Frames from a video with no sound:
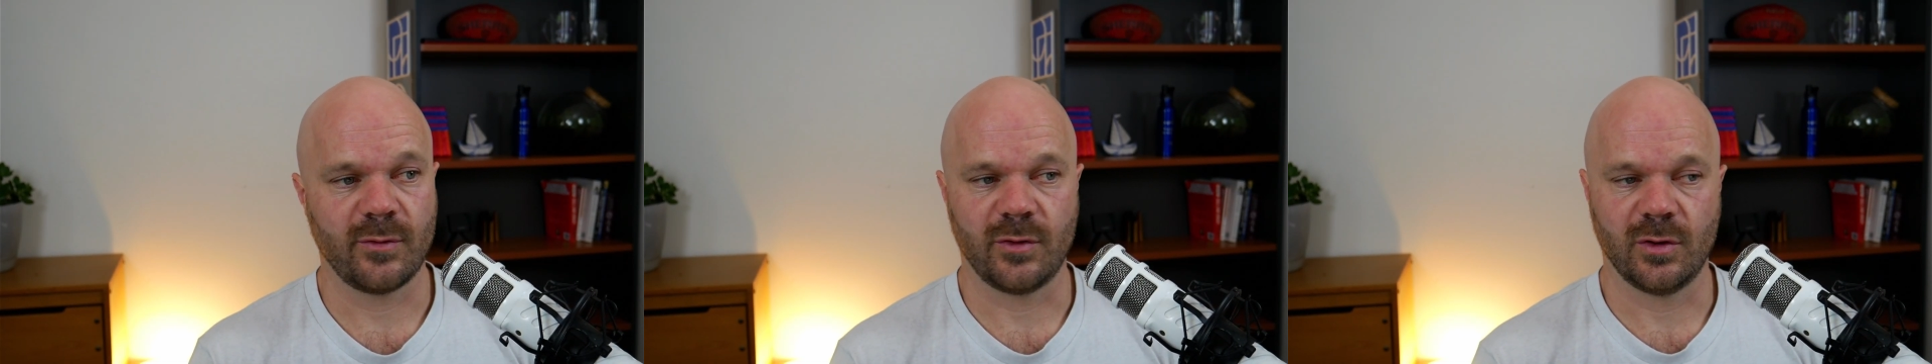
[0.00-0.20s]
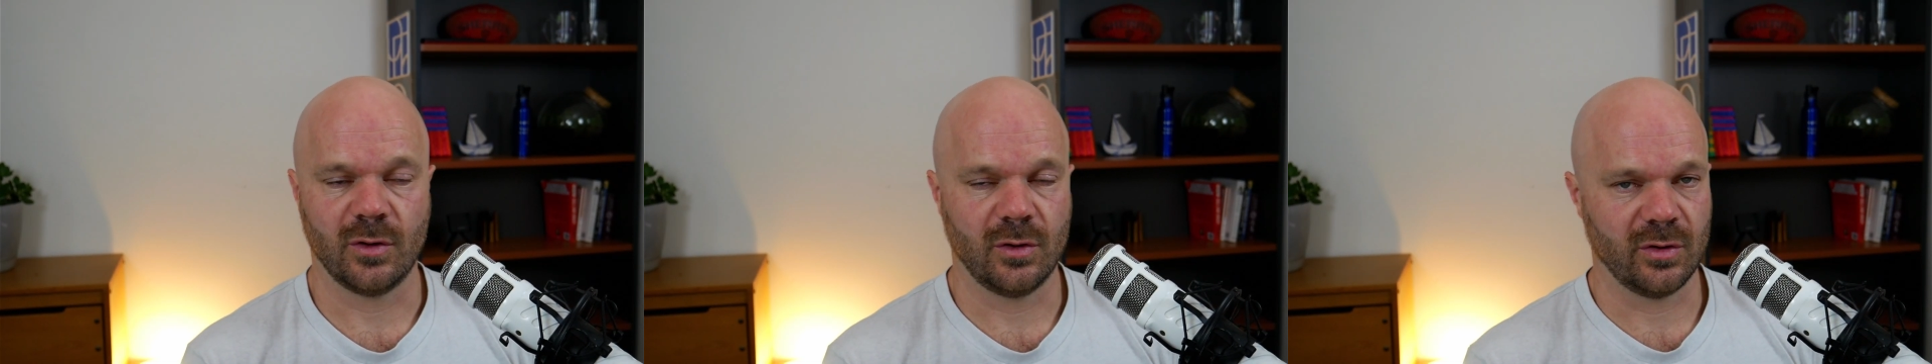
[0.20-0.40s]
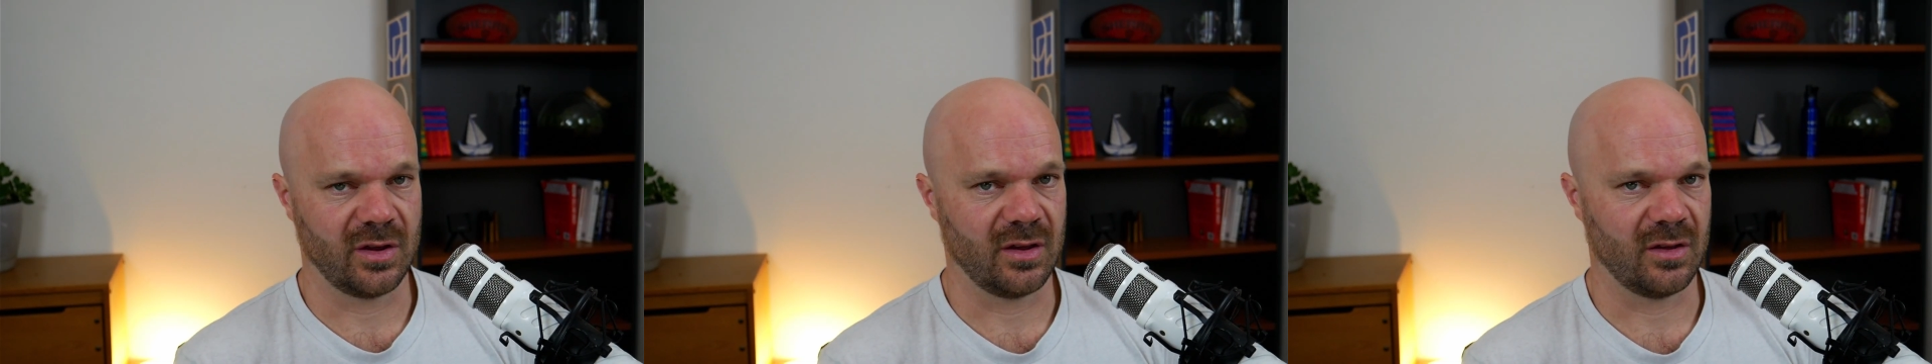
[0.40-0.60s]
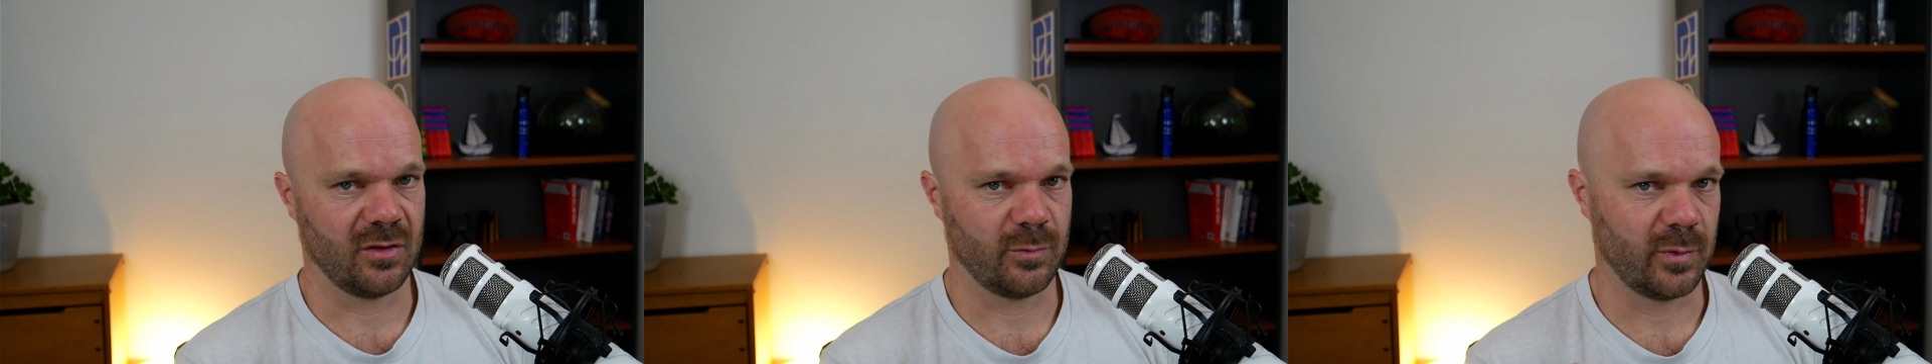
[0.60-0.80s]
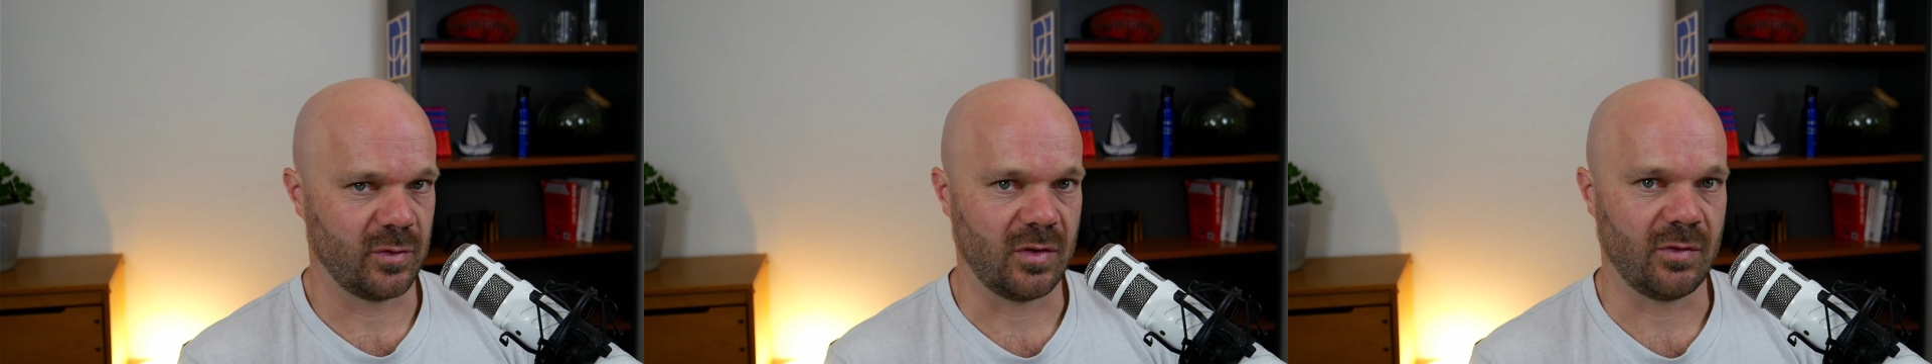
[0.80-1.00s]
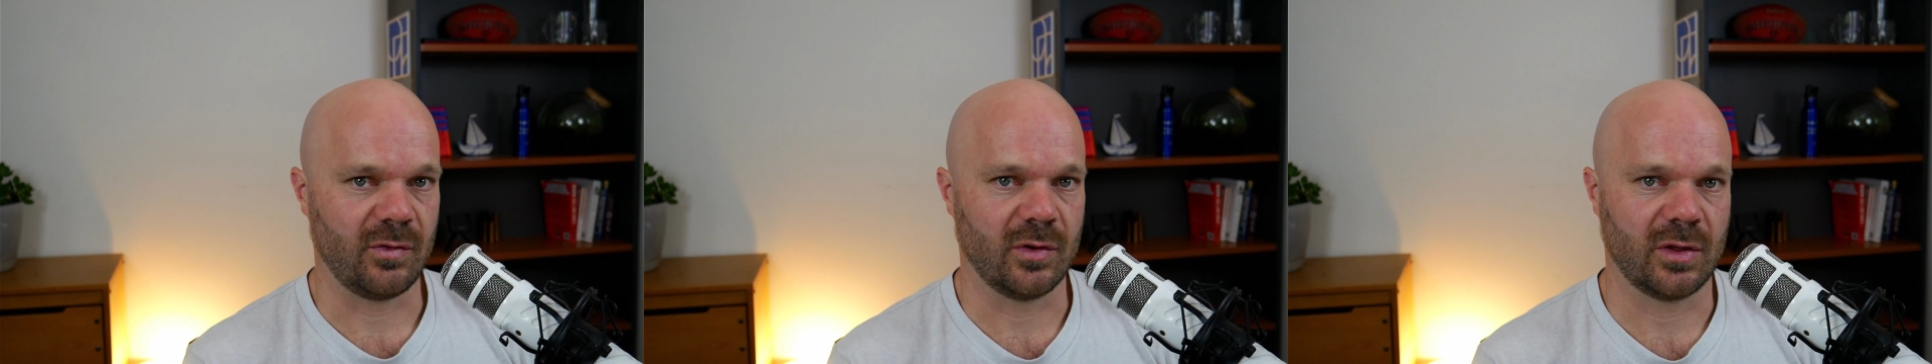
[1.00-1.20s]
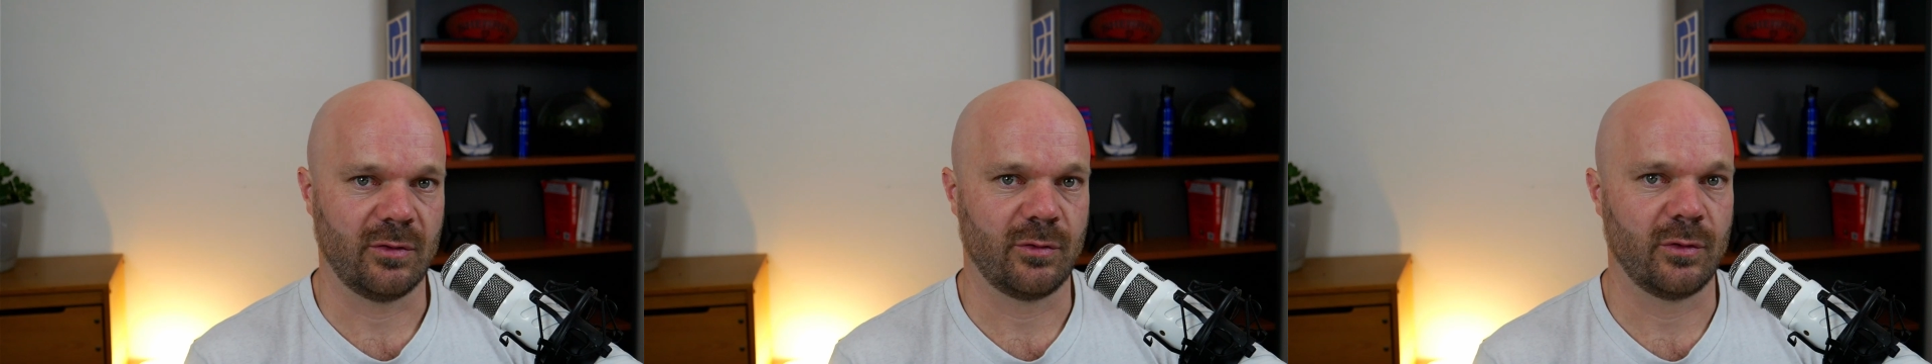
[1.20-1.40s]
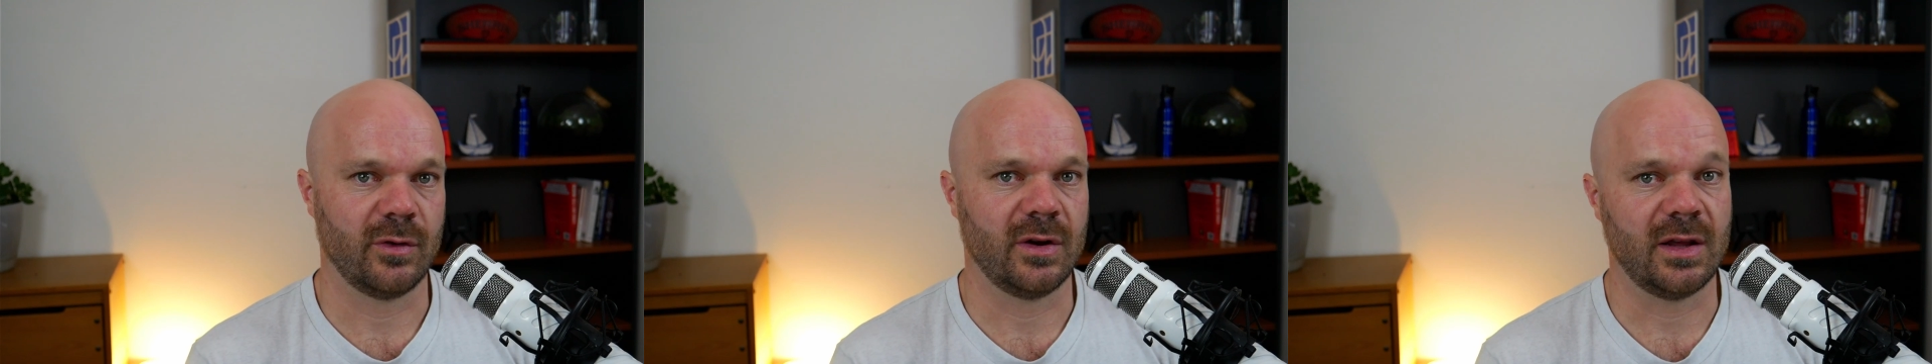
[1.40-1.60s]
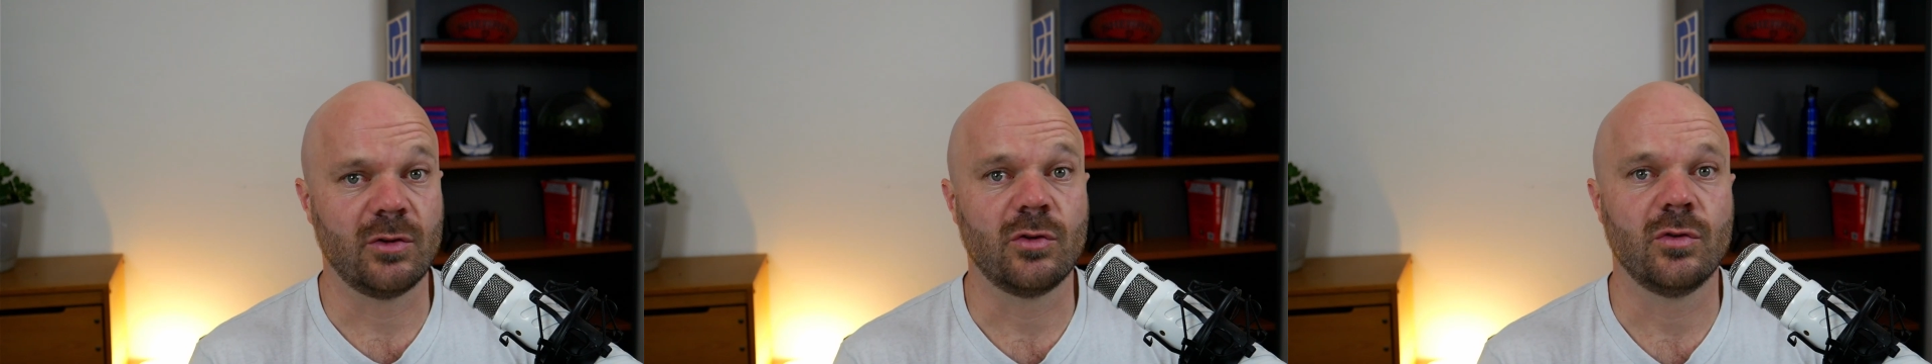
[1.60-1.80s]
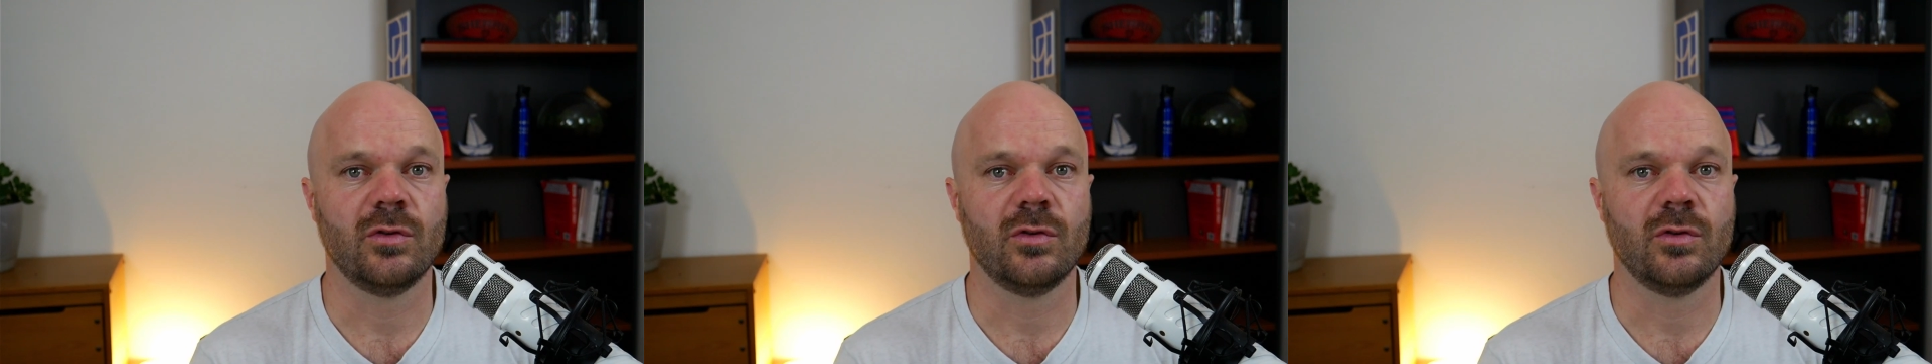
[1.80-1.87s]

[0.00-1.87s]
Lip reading: If you're not looking specifically for an issue,